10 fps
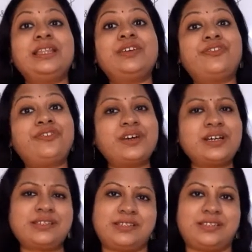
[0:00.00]
The
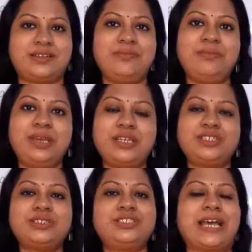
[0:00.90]
first
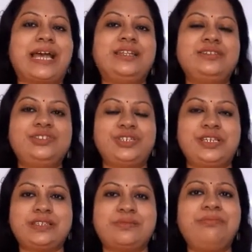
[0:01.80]
major challenge
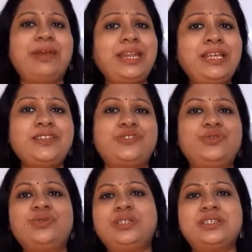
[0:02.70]
is many
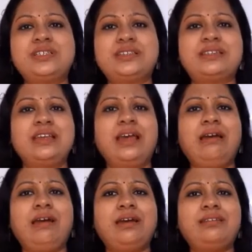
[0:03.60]
students
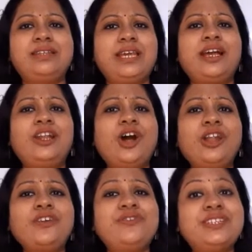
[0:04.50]
take a
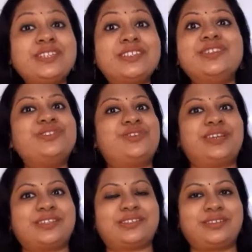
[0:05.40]
lot of
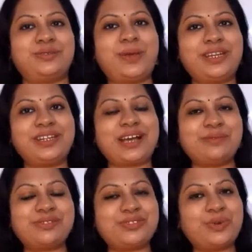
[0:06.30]
disinterest when it
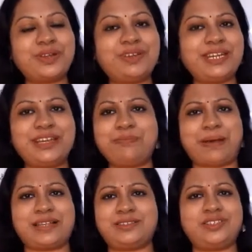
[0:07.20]
comes to a reading
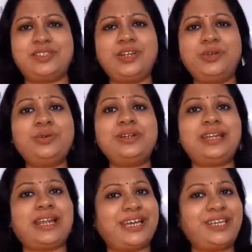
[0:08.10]
passage. They don't
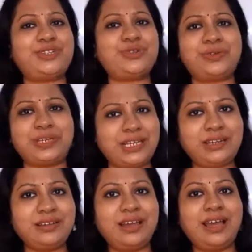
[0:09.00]
like to
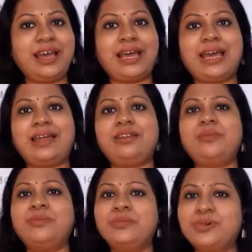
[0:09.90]
read,
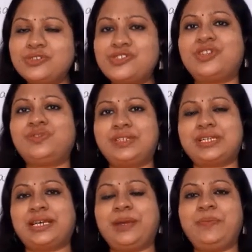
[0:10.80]
and most of the
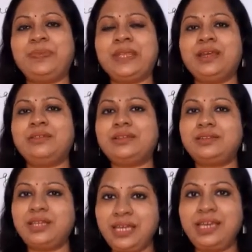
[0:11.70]
time, the
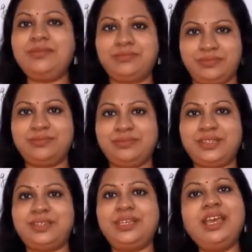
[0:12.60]
theme
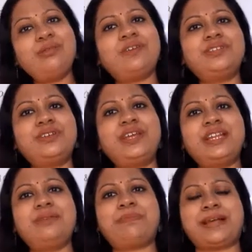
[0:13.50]
of the
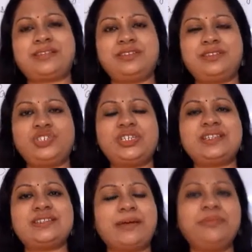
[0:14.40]
reading passage
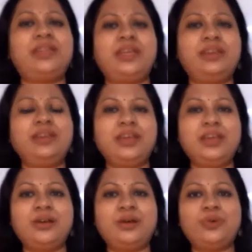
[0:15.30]
is something
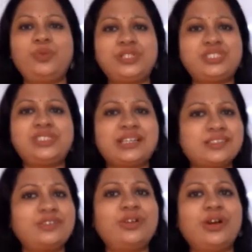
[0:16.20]
which
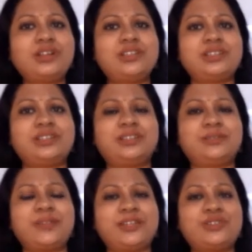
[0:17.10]
does not
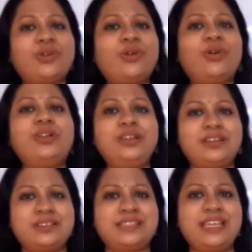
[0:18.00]
at
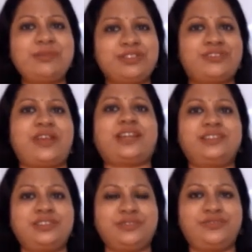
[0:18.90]
all seem
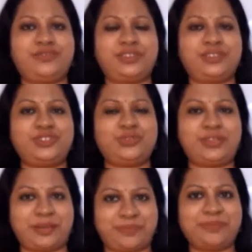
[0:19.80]
attractive to
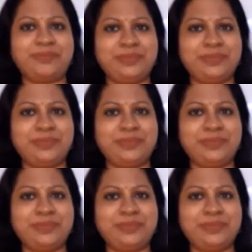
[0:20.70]
them.